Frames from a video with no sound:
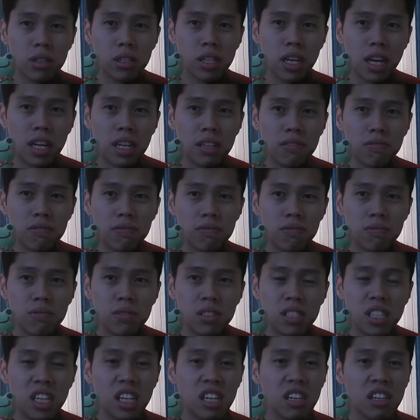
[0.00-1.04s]
kind of
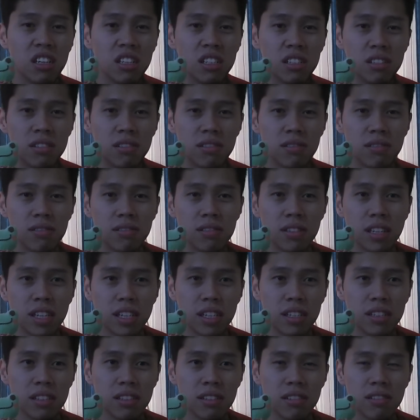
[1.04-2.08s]
sitting on it,
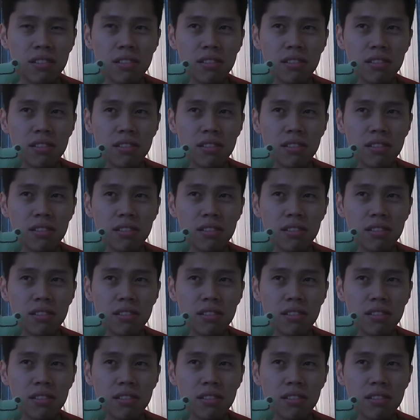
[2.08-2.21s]
like,